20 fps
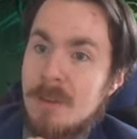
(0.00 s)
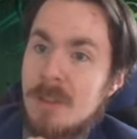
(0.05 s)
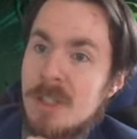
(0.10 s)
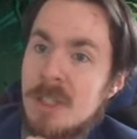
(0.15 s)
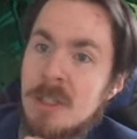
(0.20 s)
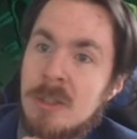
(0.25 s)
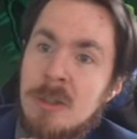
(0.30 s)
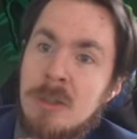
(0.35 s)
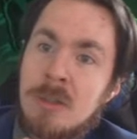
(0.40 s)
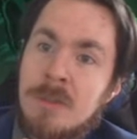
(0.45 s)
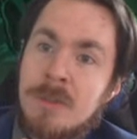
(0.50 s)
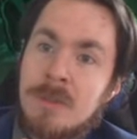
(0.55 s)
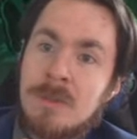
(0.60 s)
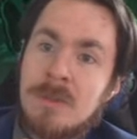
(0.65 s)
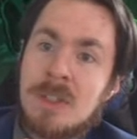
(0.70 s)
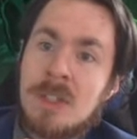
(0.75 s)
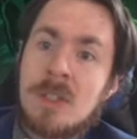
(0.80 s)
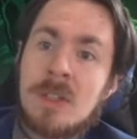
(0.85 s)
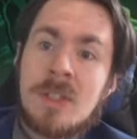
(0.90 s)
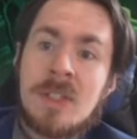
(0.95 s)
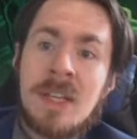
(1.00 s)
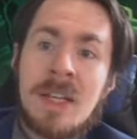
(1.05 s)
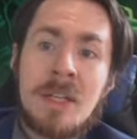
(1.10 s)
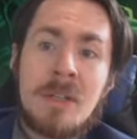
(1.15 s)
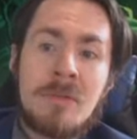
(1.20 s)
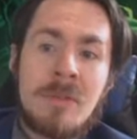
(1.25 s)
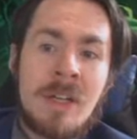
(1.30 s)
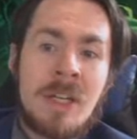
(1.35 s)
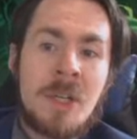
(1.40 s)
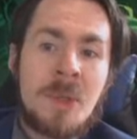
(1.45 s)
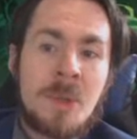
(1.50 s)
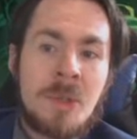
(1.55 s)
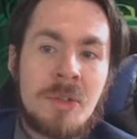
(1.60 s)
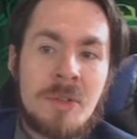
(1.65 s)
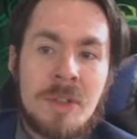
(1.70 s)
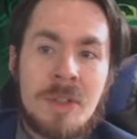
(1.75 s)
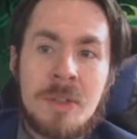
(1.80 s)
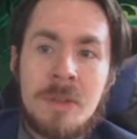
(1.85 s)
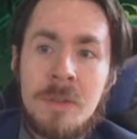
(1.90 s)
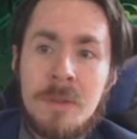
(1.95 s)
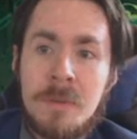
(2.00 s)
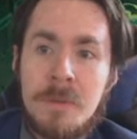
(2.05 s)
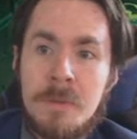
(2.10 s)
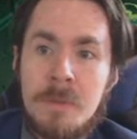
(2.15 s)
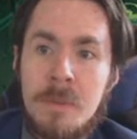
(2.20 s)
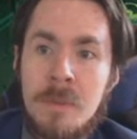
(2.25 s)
So to cycle Rangoon Crystal,